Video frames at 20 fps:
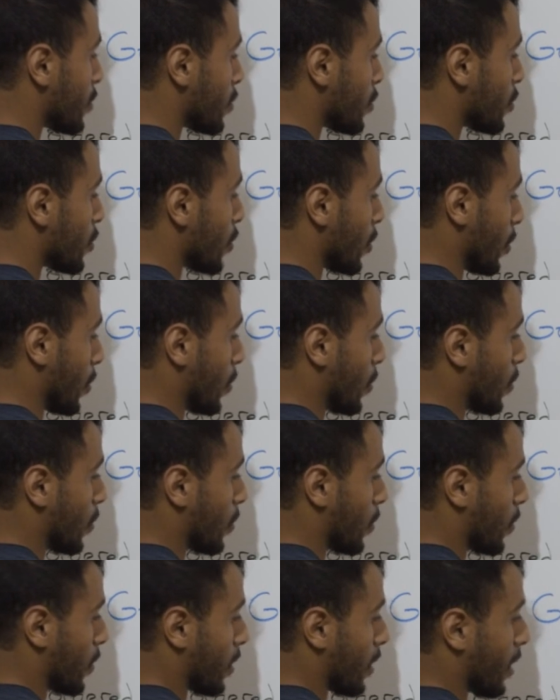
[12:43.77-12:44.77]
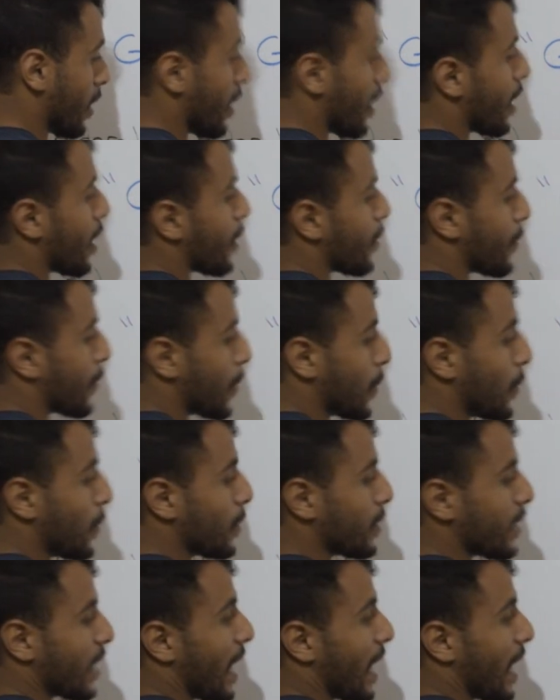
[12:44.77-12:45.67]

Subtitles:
To. And of course,